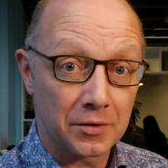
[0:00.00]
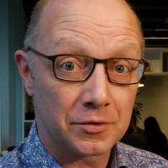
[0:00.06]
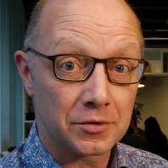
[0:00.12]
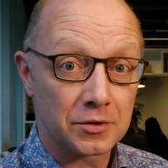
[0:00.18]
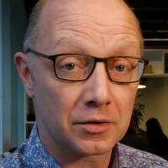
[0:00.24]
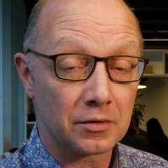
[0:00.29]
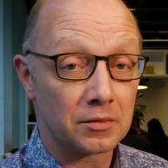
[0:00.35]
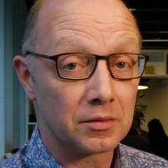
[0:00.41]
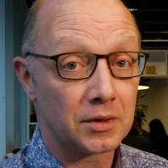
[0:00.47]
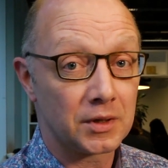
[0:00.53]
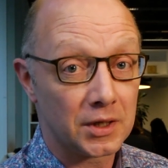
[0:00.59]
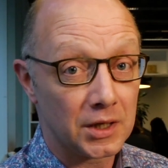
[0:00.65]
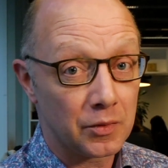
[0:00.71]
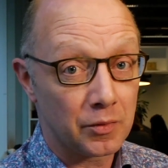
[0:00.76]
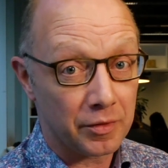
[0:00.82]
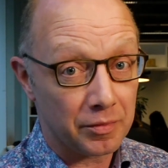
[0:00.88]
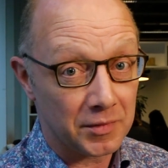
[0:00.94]
So
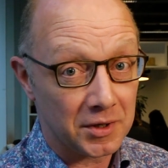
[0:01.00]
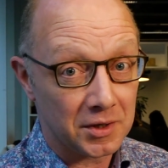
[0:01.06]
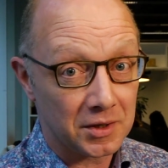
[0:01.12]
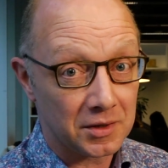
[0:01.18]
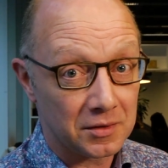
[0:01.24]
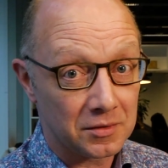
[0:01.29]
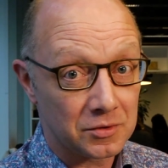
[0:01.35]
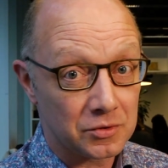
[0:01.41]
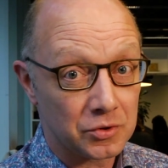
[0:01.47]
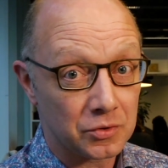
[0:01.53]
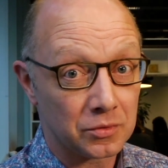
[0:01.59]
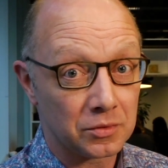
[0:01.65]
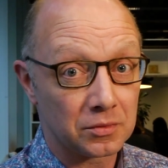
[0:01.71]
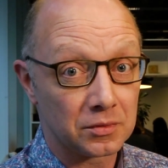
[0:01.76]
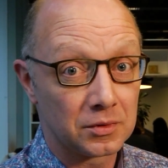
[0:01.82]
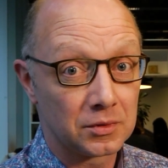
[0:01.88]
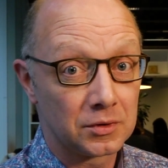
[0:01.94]
here with me
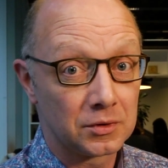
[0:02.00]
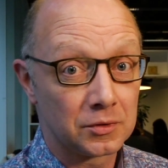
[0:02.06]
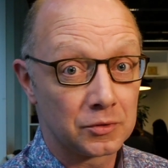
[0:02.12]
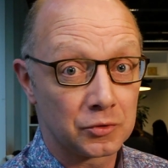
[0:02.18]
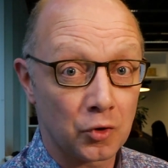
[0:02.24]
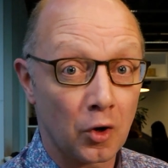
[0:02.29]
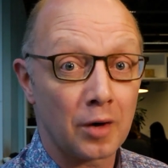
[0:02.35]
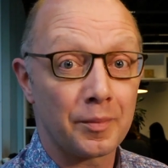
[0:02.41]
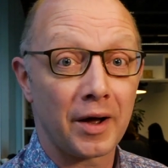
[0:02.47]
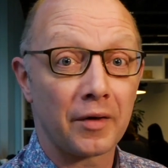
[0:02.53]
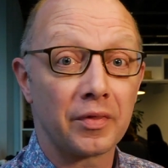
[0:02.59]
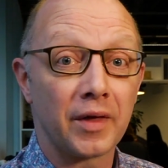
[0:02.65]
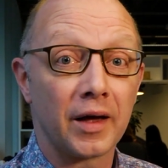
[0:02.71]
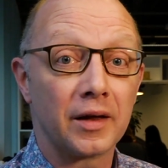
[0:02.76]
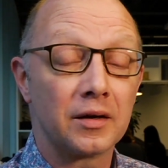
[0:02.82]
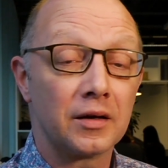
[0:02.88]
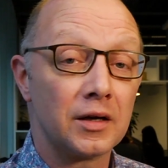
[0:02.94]
to talk about
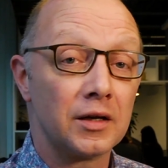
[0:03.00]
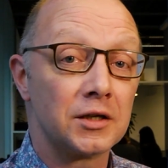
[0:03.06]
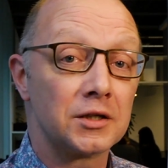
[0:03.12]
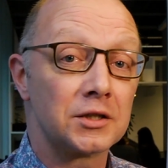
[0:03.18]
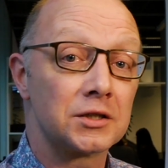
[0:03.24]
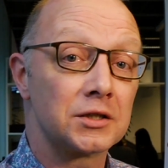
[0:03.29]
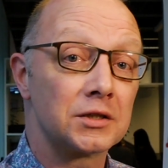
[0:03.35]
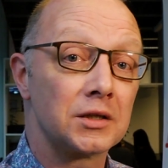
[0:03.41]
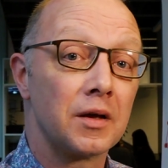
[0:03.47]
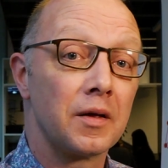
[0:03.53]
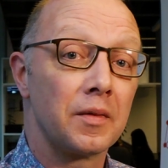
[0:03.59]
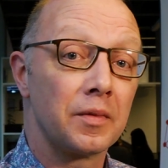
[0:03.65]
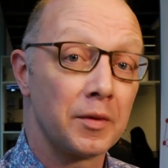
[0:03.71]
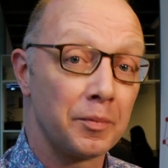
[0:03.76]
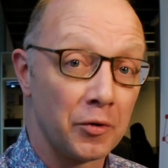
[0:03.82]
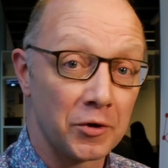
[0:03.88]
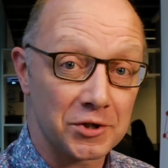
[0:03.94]
that is
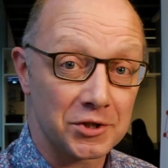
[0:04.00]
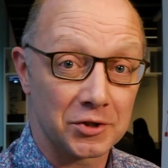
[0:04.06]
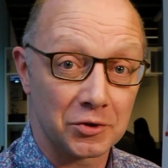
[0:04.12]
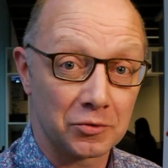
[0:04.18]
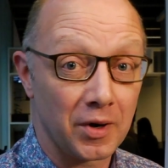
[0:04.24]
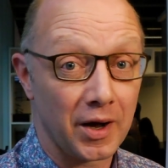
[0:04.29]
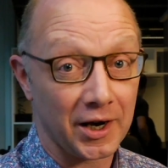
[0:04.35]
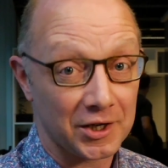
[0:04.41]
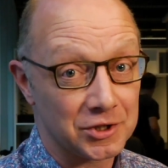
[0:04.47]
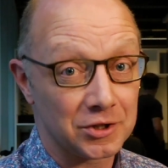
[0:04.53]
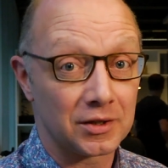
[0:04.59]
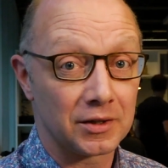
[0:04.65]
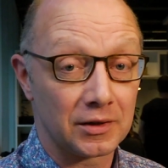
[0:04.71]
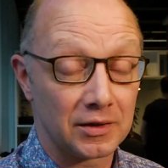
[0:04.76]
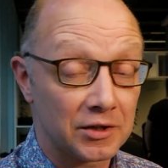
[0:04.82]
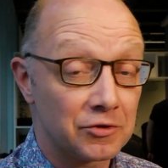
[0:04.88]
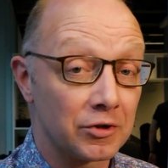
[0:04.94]
the person who
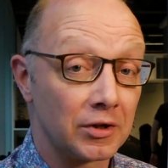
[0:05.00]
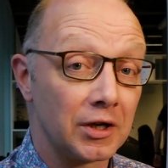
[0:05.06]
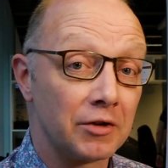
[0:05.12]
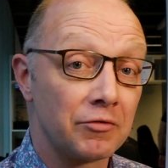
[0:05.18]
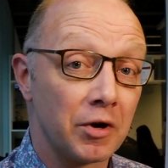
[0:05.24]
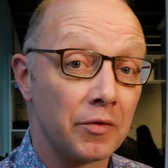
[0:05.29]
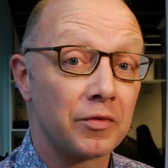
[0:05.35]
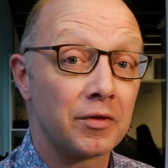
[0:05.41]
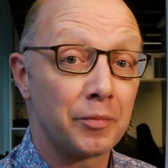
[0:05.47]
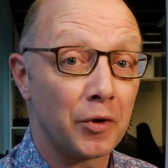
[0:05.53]
actually literally wrote the